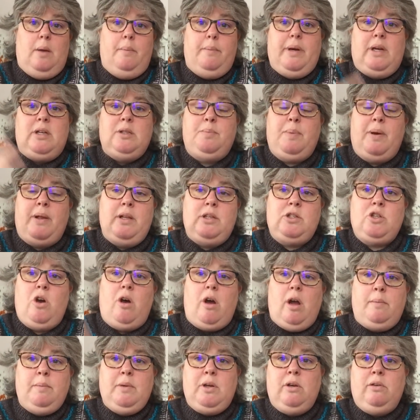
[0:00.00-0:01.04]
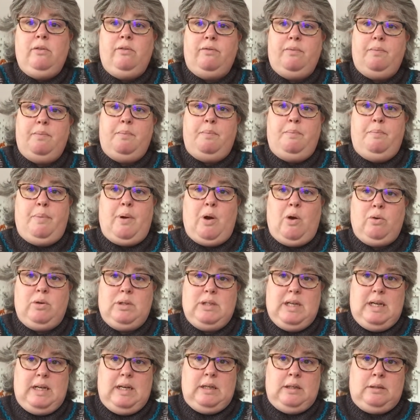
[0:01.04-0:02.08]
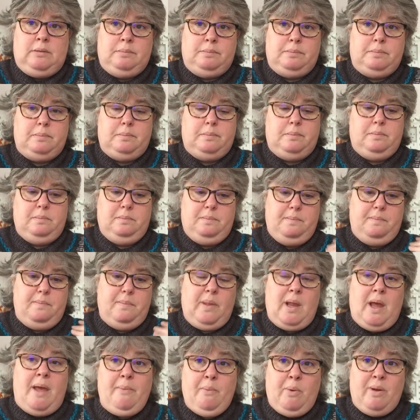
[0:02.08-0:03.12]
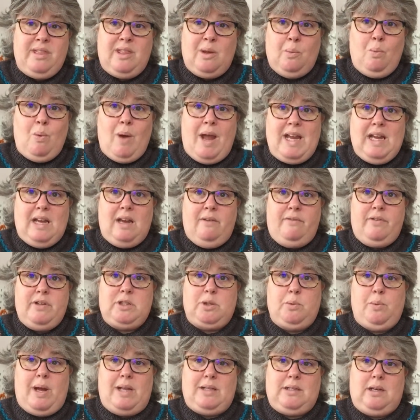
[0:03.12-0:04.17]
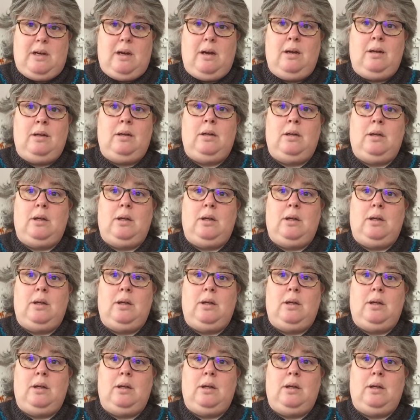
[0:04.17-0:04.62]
because by the time you've blocked it, and like with the weight of a sweater,